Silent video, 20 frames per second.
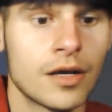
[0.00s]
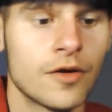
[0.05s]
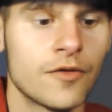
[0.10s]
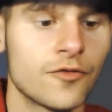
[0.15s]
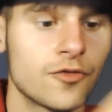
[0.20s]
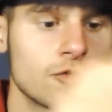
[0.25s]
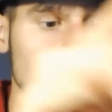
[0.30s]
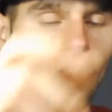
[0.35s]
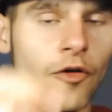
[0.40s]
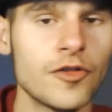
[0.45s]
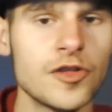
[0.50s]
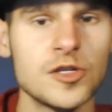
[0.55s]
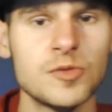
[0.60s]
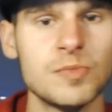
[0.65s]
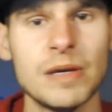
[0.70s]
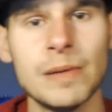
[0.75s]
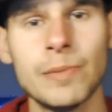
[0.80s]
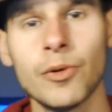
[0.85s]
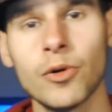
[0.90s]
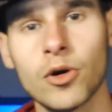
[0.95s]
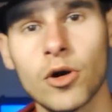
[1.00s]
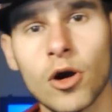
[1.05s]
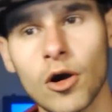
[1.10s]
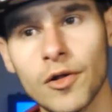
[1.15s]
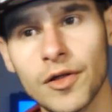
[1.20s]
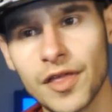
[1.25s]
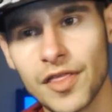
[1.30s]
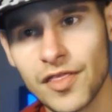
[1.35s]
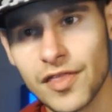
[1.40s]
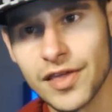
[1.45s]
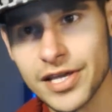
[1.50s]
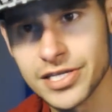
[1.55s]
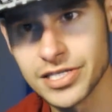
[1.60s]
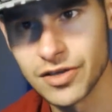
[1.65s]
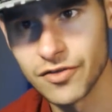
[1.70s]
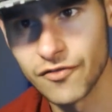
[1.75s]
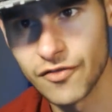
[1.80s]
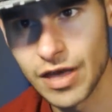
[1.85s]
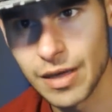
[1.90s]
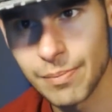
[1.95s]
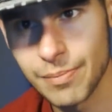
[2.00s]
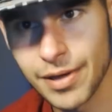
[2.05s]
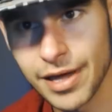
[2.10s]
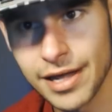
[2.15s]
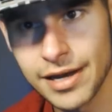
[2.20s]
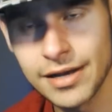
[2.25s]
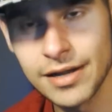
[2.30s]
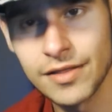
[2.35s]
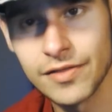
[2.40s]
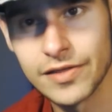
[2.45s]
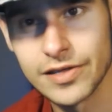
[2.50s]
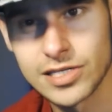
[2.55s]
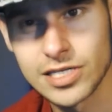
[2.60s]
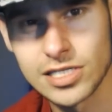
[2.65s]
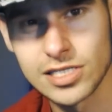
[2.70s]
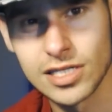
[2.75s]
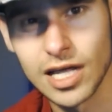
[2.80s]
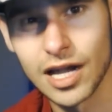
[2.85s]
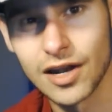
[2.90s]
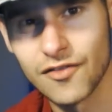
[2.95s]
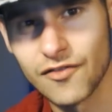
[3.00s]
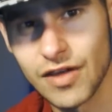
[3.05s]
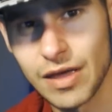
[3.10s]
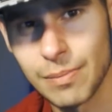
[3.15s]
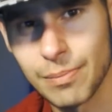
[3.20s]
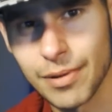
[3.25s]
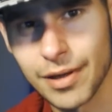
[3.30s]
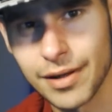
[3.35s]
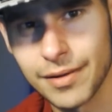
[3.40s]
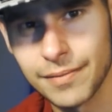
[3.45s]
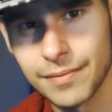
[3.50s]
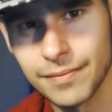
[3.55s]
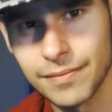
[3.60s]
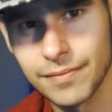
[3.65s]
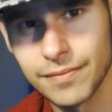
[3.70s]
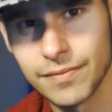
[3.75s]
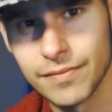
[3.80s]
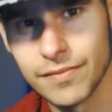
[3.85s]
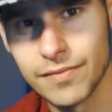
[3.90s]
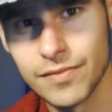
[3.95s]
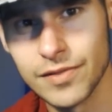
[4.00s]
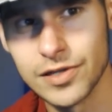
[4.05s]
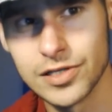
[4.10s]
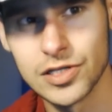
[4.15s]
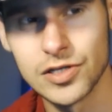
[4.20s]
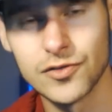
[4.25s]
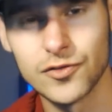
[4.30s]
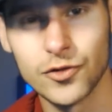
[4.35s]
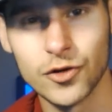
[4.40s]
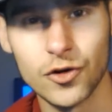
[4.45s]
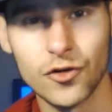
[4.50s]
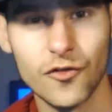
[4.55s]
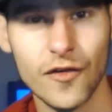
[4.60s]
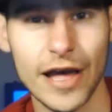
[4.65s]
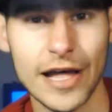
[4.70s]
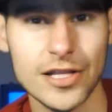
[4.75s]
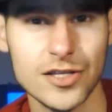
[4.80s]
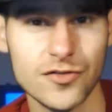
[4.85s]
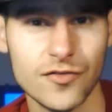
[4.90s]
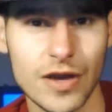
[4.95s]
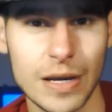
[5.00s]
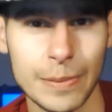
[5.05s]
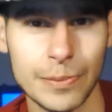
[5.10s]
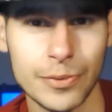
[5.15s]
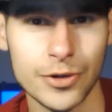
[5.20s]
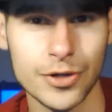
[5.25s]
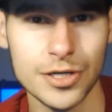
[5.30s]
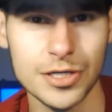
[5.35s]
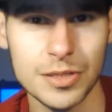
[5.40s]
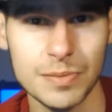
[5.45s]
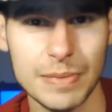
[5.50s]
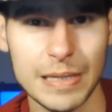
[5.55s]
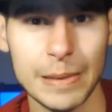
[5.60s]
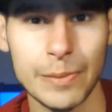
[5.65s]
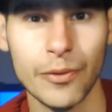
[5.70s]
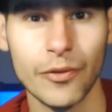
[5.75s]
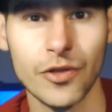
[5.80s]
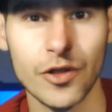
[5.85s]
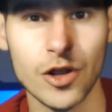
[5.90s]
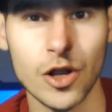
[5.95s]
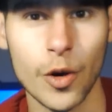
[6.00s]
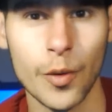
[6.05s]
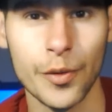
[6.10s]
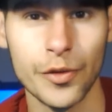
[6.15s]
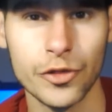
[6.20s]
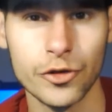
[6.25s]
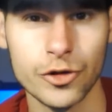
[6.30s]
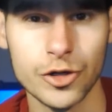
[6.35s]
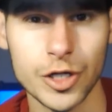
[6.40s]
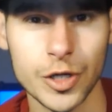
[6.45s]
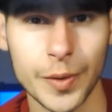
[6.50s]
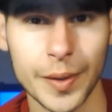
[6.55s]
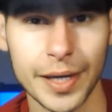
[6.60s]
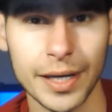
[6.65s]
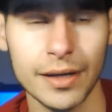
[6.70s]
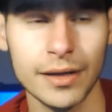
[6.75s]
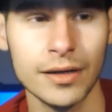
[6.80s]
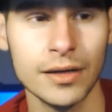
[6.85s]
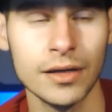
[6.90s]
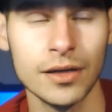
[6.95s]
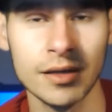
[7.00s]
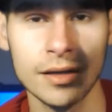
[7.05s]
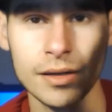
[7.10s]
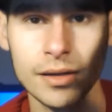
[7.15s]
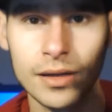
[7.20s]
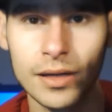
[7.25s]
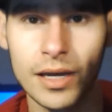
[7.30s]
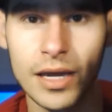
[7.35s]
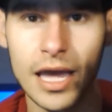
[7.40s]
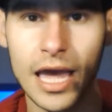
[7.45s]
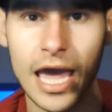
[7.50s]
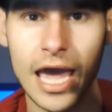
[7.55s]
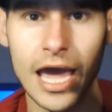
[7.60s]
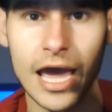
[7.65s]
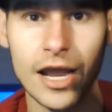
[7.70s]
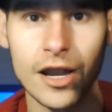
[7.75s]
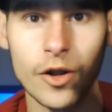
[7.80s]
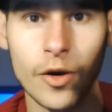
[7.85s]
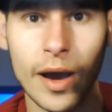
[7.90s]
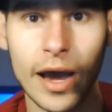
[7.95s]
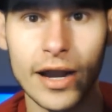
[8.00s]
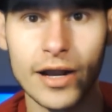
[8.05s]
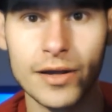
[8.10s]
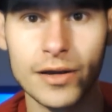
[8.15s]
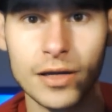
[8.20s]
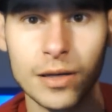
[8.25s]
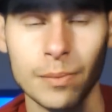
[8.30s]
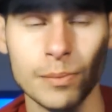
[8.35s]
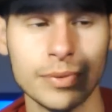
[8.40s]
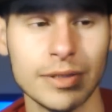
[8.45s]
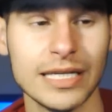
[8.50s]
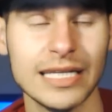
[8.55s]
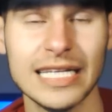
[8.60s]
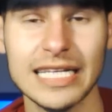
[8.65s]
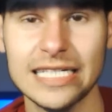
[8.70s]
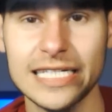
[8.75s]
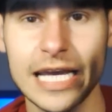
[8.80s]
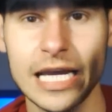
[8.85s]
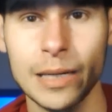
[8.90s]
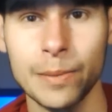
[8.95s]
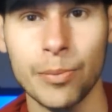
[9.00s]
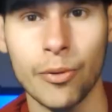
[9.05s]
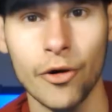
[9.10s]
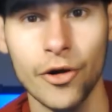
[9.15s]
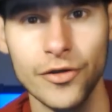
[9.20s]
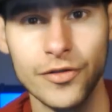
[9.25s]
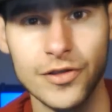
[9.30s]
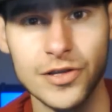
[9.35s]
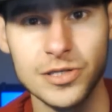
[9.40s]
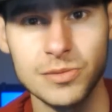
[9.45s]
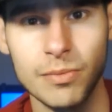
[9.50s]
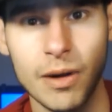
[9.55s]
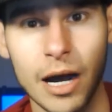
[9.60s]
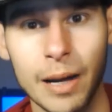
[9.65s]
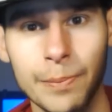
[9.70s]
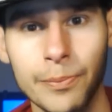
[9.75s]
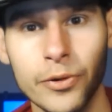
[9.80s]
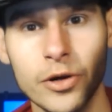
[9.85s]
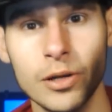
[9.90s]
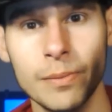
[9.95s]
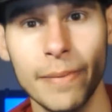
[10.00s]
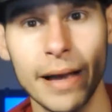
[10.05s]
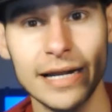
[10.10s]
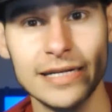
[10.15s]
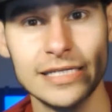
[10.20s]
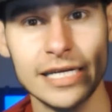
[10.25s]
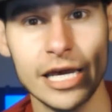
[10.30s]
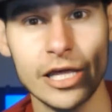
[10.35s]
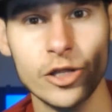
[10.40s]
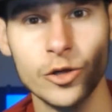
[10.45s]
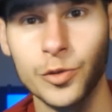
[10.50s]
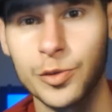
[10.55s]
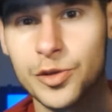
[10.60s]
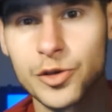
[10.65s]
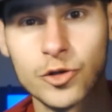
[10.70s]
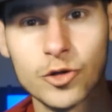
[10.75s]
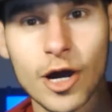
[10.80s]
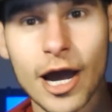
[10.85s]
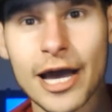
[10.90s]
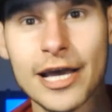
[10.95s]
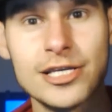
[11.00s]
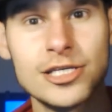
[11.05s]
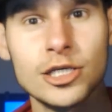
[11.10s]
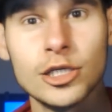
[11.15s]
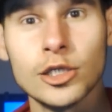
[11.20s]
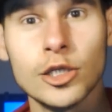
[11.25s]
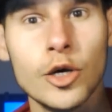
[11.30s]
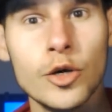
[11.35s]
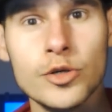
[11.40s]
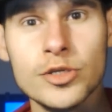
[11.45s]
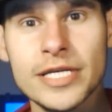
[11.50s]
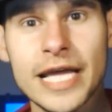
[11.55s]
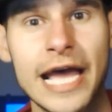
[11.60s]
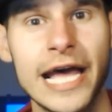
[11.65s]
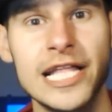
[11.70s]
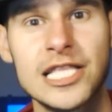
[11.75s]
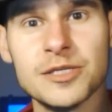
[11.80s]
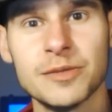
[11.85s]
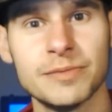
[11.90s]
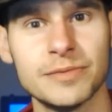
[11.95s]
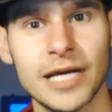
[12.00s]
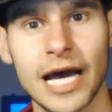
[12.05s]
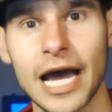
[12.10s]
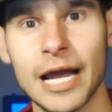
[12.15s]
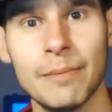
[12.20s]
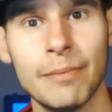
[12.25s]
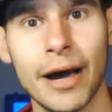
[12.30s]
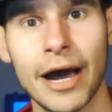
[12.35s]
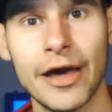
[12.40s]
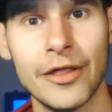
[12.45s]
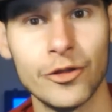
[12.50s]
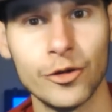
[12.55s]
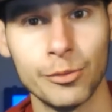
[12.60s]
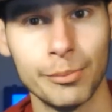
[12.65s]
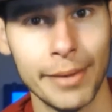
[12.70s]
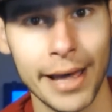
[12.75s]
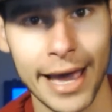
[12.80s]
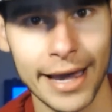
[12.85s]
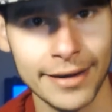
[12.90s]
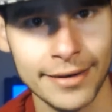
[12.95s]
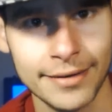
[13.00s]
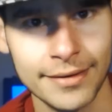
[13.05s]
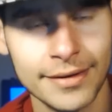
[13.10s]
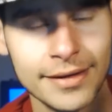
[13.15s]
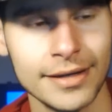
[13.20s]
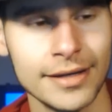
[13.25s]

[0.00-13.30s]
For all these people calling this a vape pen, this is not a vape pen. This is for advanced vapors, people that know what they're doing and know how to completely take apart this mod, put it back together with their eyes closed, hands tied behind their back.